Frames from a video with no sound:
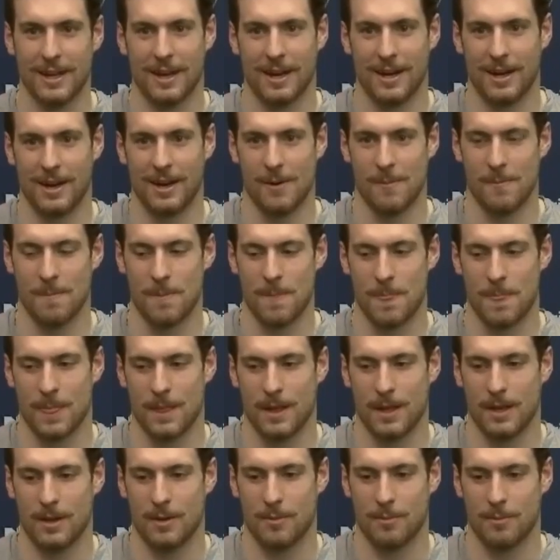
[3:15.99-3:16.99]

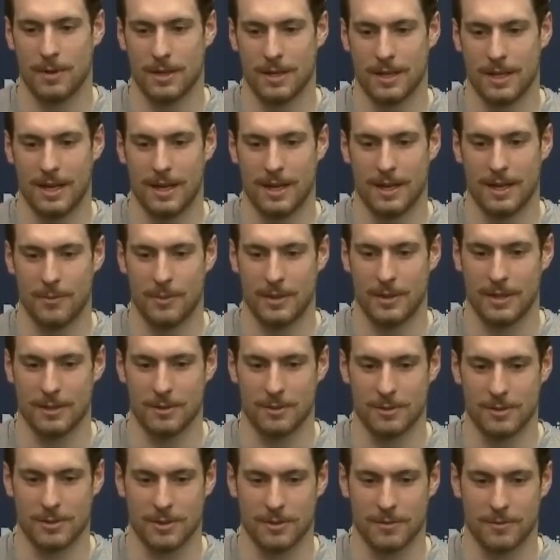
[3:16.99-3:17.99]
But yeah, I mean, it
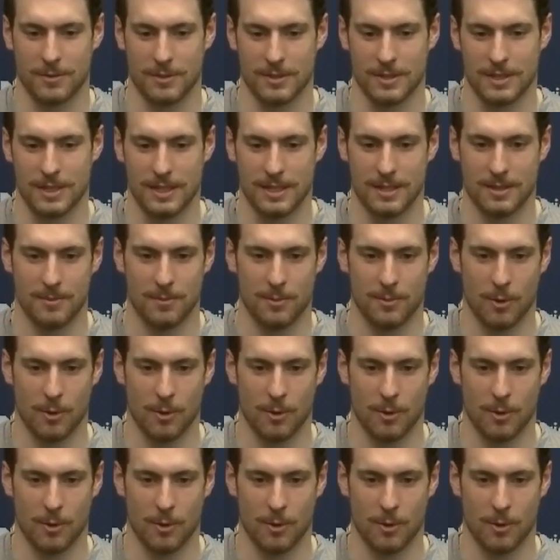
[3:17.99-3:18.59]
was good for Z.